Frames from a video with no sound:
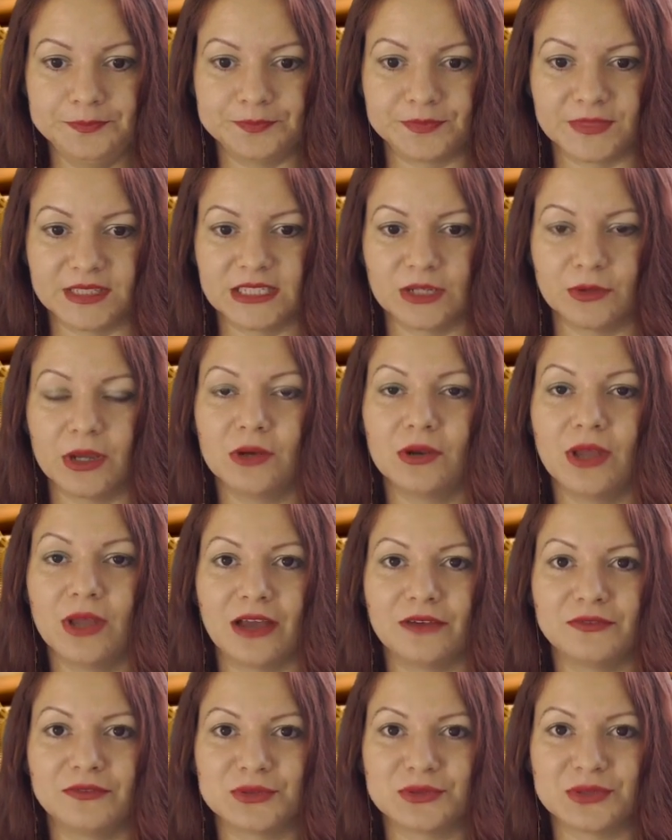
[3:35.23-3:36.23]
So I'll
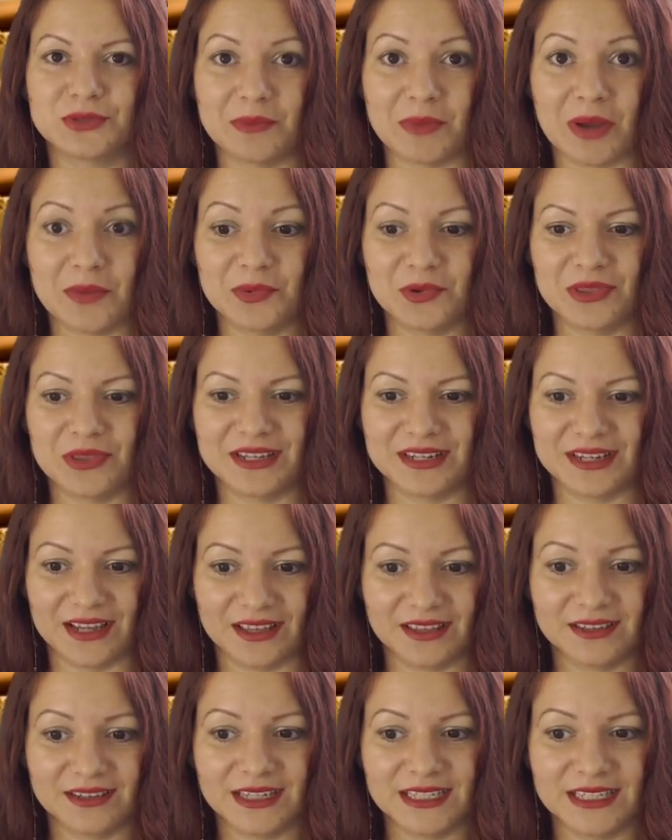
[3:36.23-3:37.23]
have to come up with
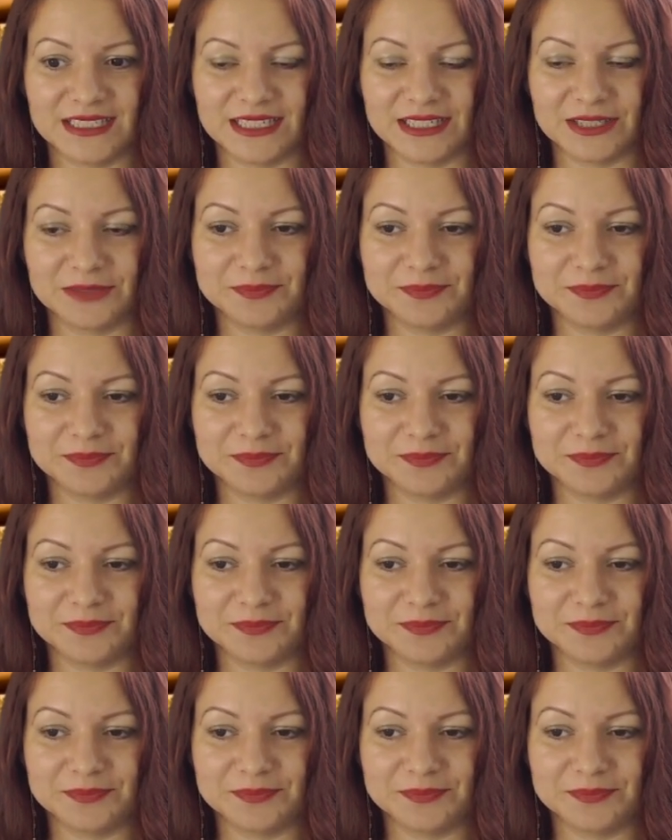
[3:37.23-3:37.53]
another idea,